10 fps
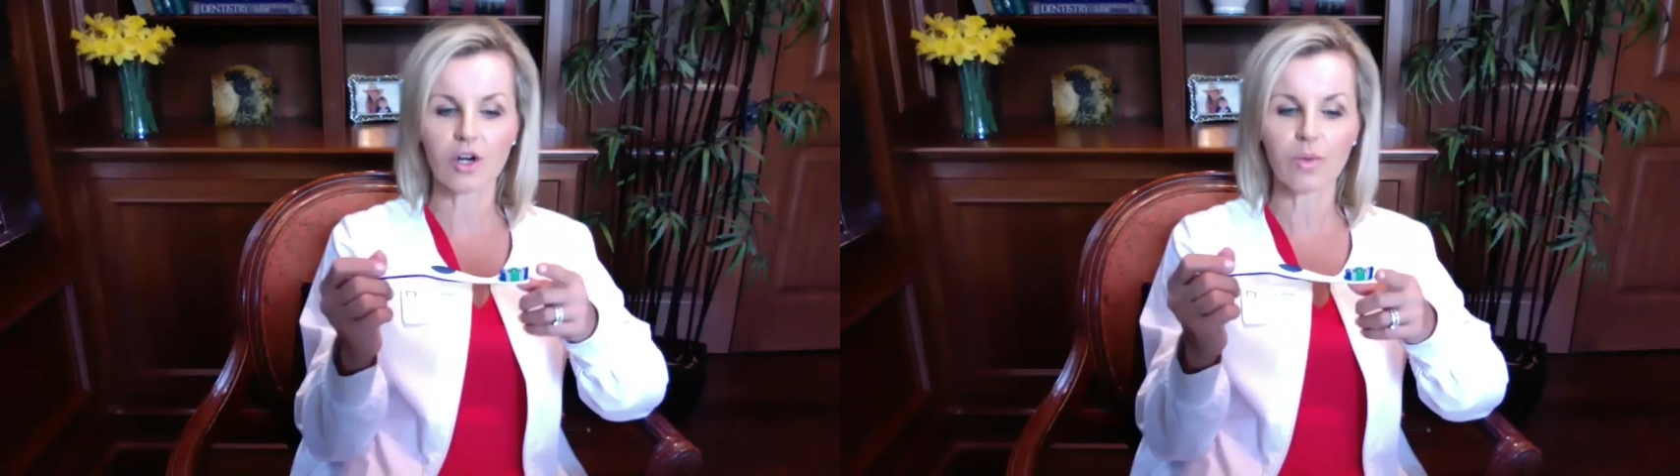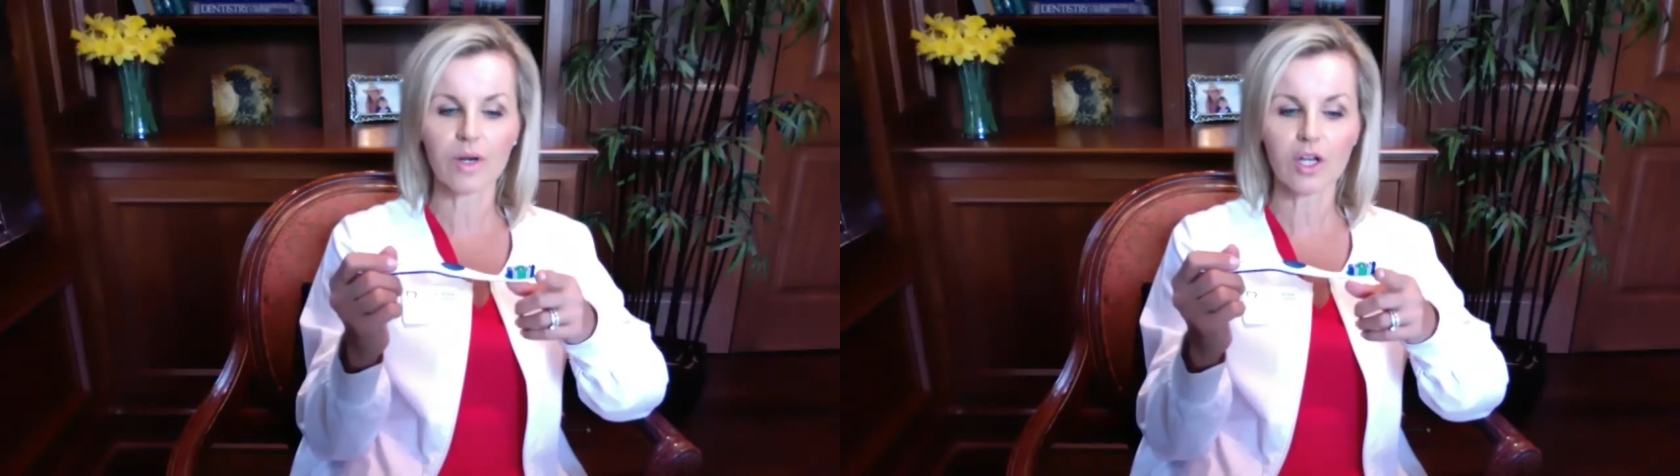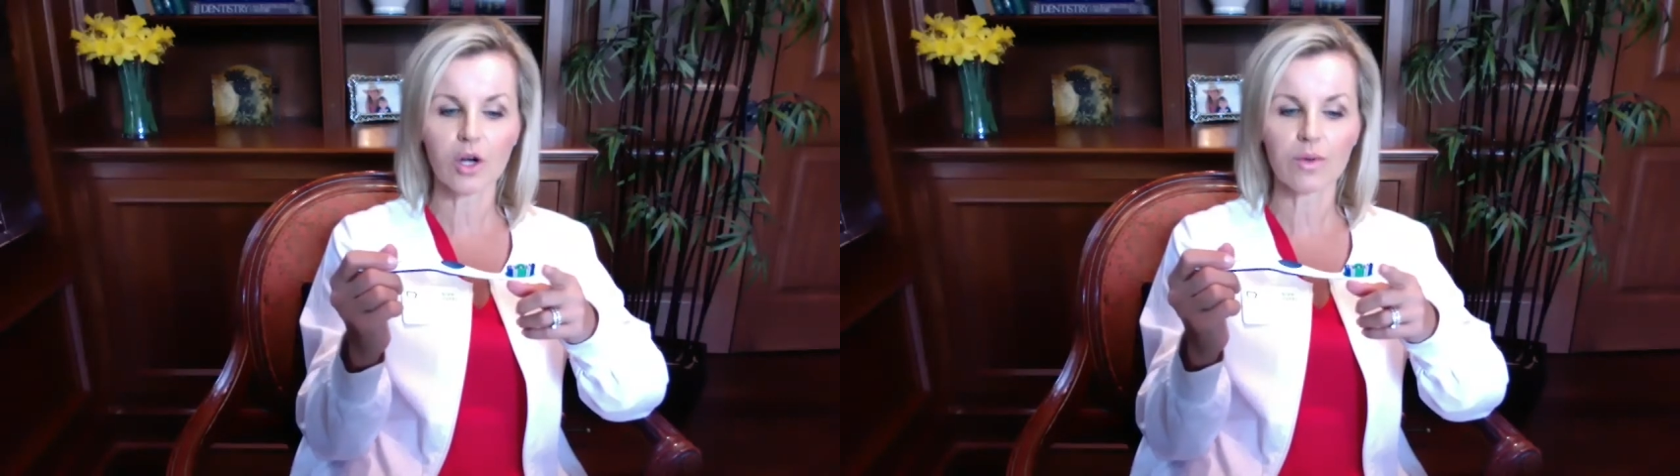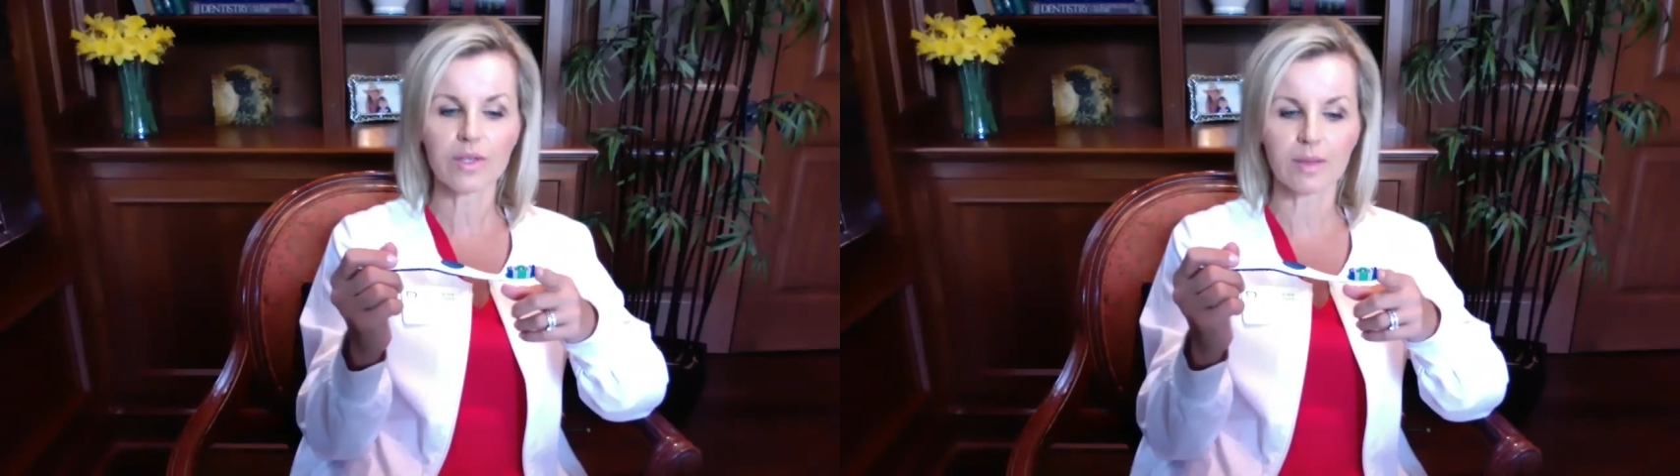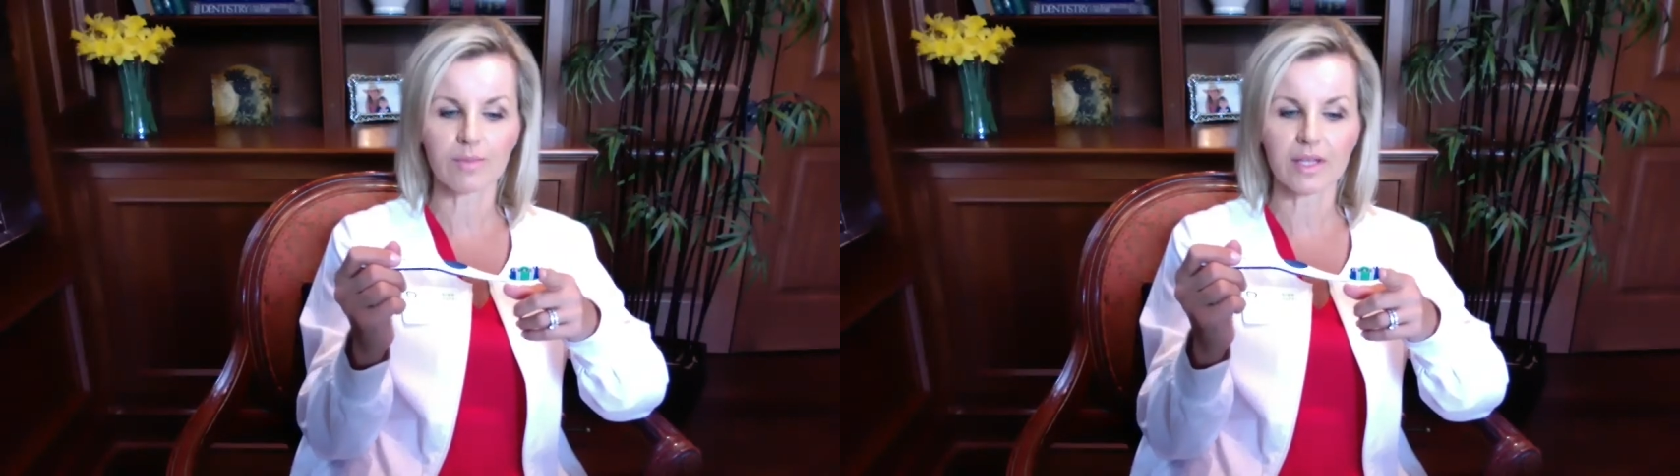want to go with
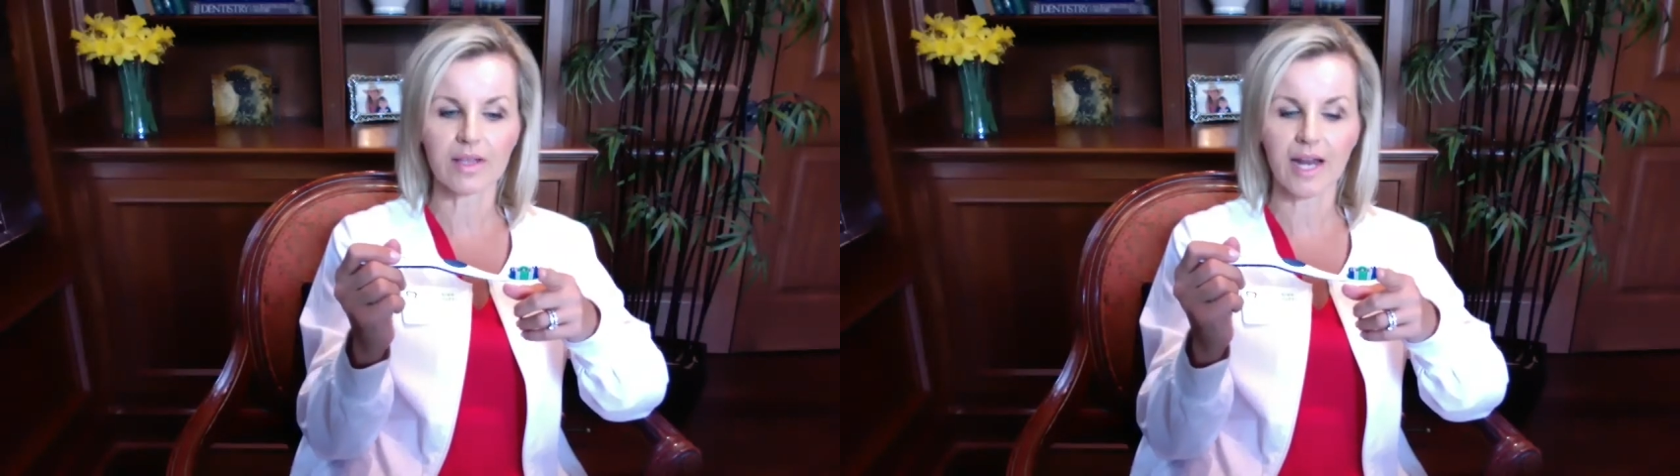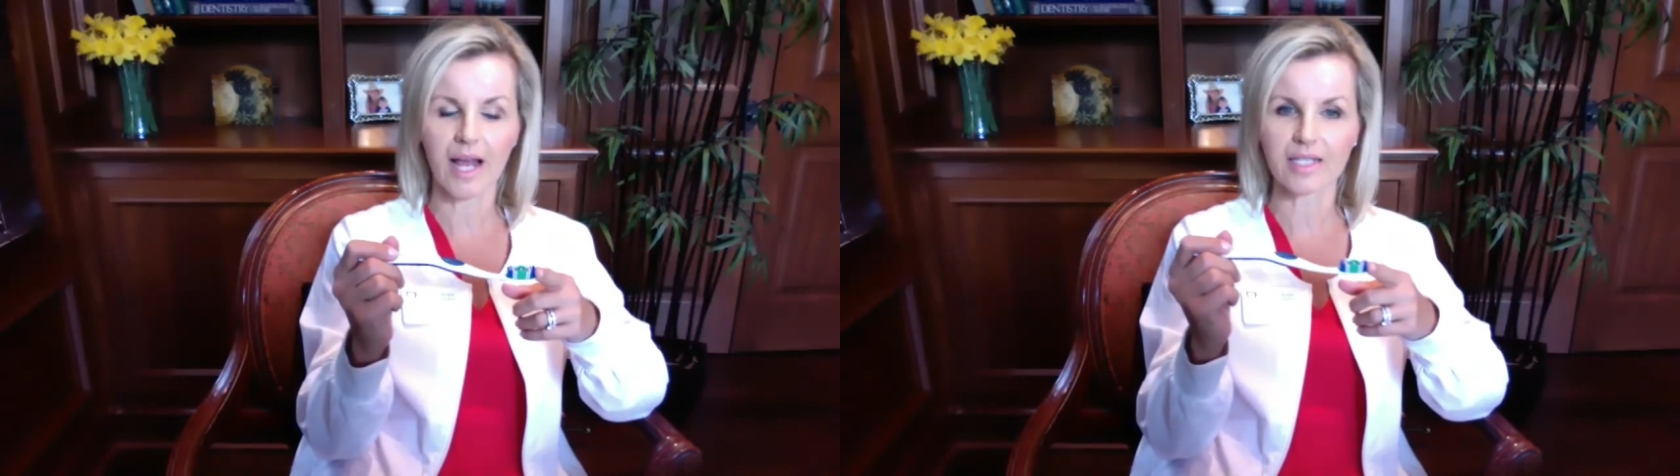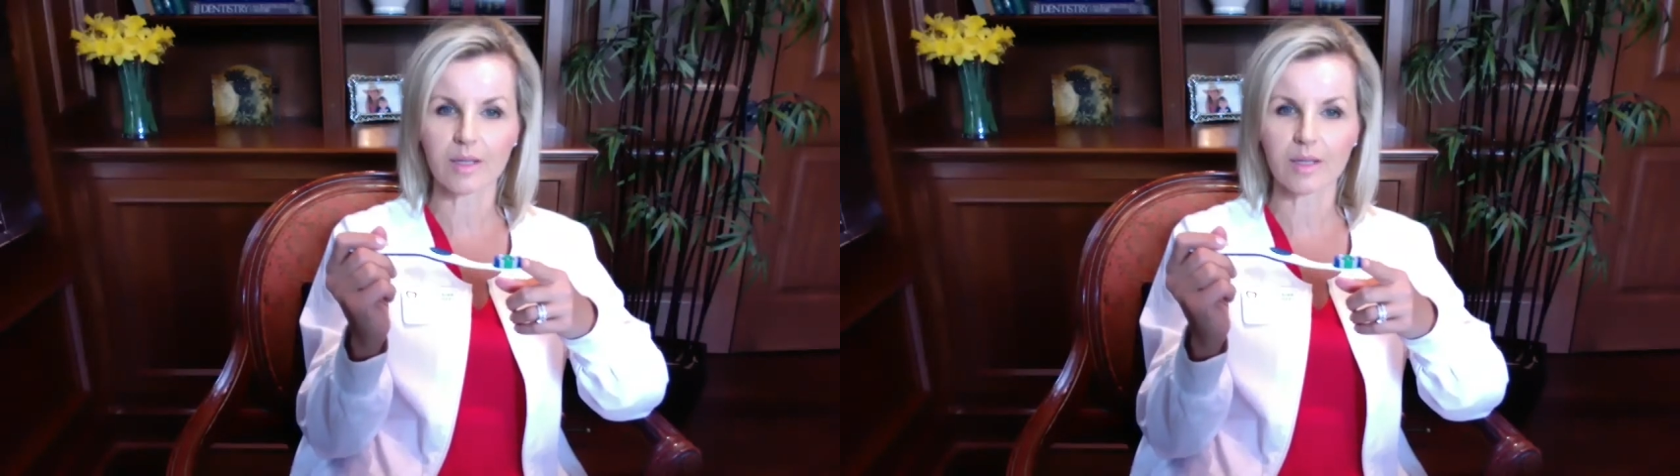something that has a